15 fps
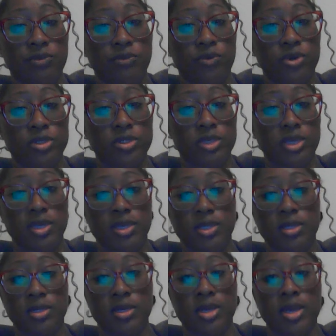to
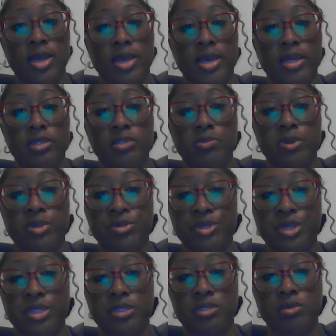14
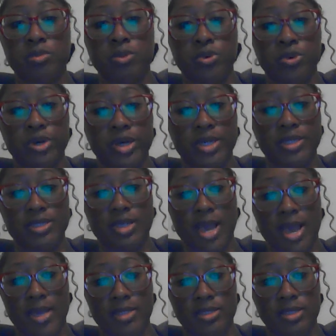experience more
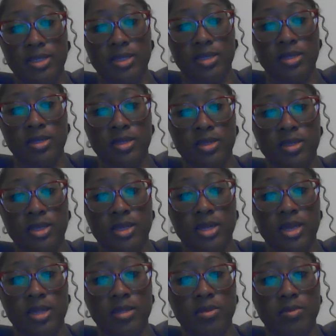anxiety than
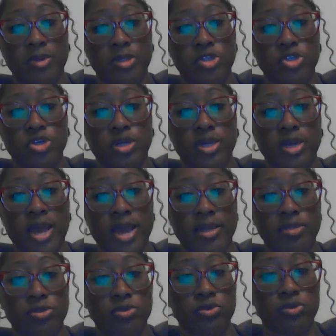elementary and high
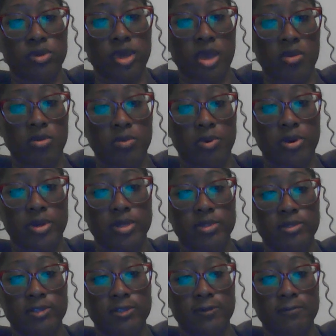school
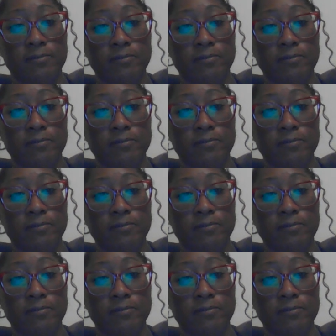counterparts.